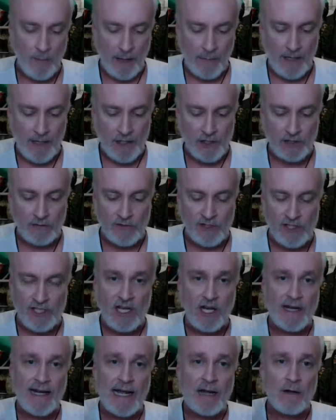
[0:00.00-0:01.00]
Maybe I should have just
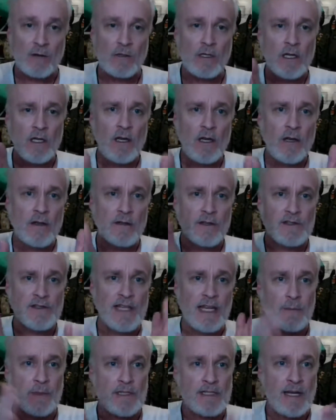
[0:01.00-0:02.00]
cut out the
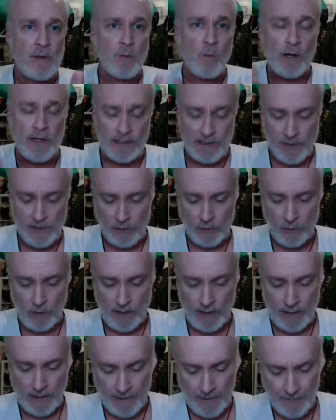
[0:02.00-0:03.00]
segments I wanted
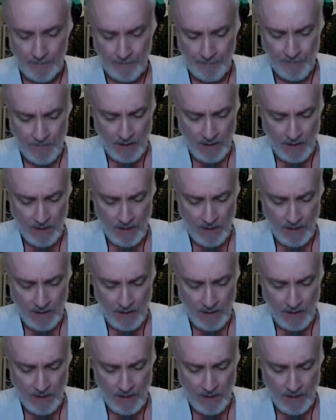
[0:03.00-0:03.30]
to